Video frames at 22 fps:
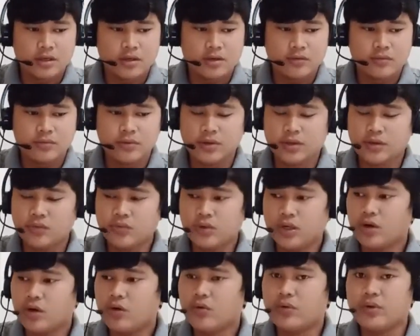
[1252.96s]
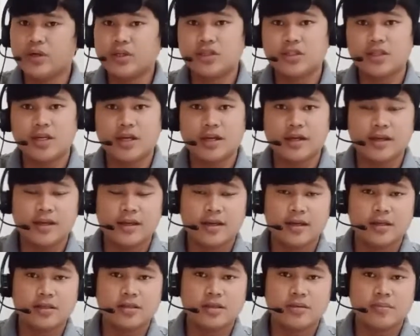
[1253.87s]
We always sing
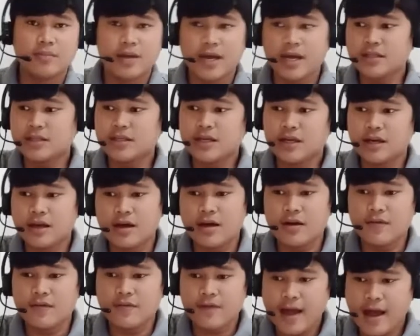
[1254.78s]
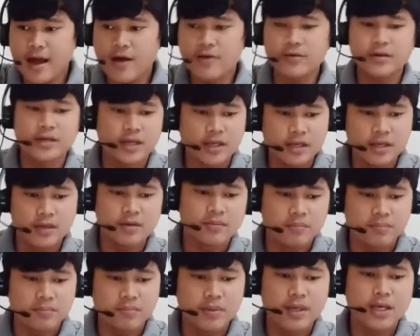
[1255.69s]
this, "Amazing love, how can
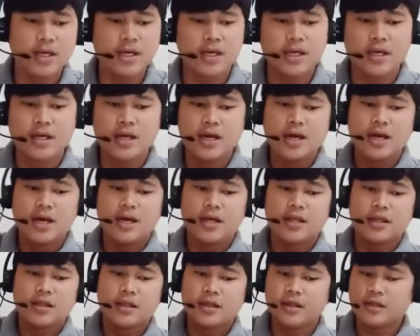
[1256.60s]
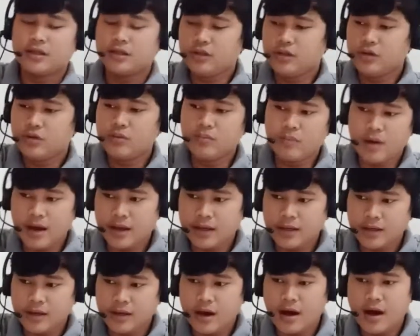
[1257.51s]
it be that you,
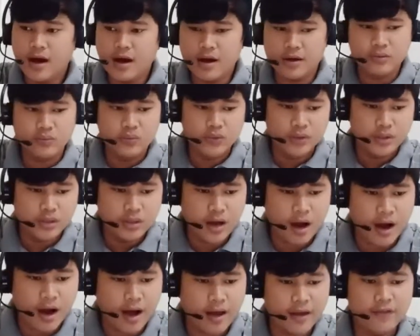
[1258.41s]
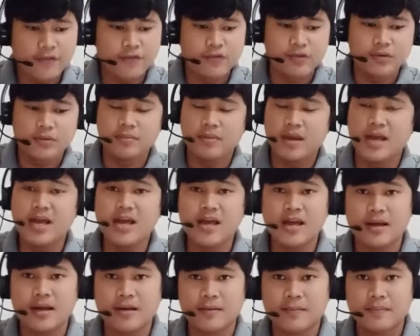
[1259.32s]
my God, would die for
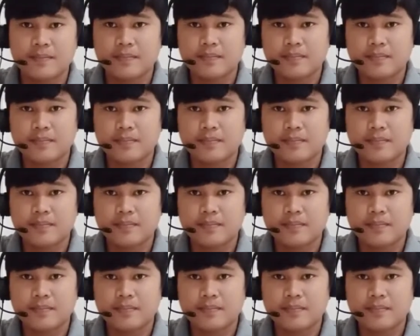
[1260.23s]
me?"